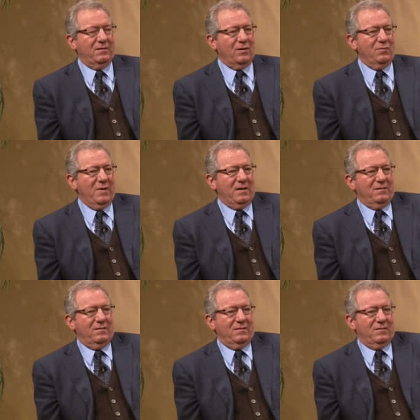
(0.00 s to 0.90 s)
do you
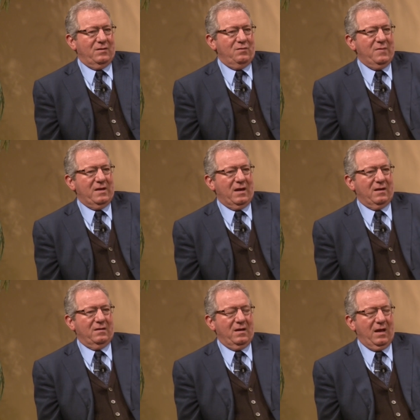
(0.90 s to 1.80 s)
mean do you mean
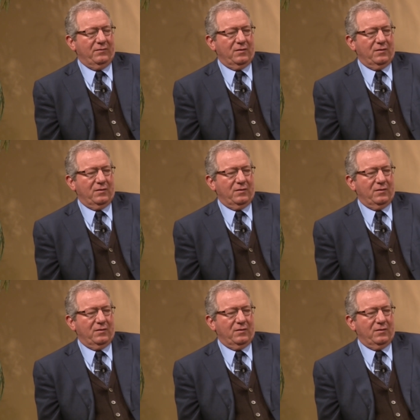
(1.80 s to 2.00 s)
I have